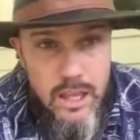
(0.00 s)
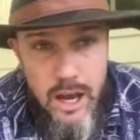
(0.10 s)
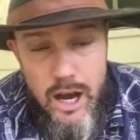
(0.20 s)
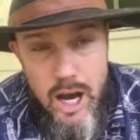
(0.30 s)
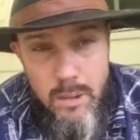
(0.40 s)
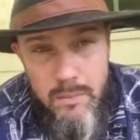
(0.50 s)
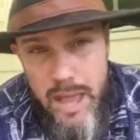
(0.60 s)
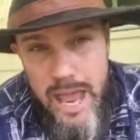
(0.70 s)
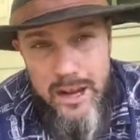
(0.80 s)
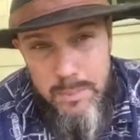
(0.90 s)
um,
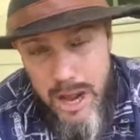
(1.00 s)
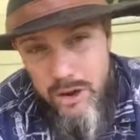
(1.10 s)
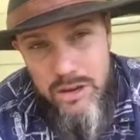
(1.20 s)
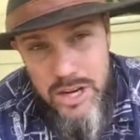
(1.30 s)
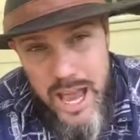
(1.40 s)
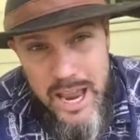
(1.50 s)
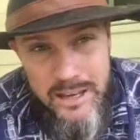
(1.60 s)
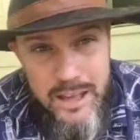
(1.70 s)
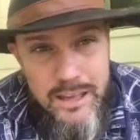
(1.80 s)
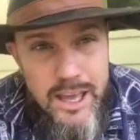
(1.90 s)
at about
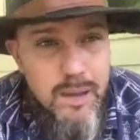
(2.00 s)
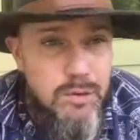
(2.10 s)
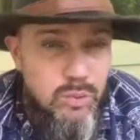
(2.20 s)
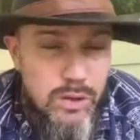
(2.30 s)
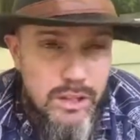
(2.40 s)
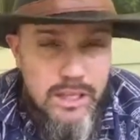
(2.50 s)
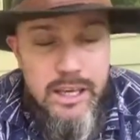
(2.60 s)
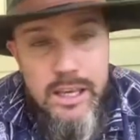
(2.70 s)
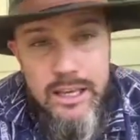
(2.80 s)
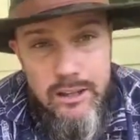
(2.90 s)
9 a.m. is when
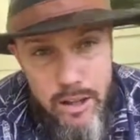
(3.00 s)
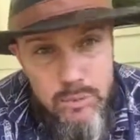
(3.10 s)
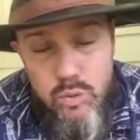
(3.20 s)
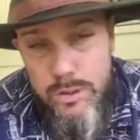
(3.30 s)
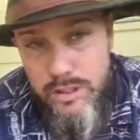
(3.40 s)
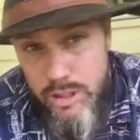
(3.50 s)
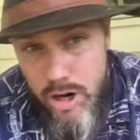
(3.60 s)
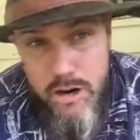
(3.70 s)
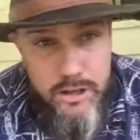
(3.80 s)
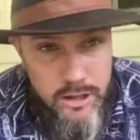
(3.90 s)
the eclipse will be
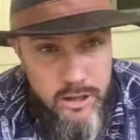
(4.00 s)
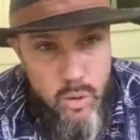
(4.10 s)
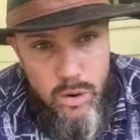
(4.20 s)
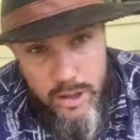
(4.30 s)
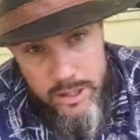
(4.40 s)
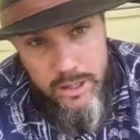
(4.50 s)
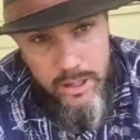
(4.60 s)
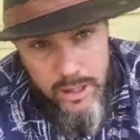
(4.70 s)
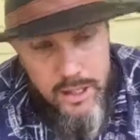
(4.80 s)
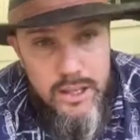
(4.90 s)
starting in Oregon.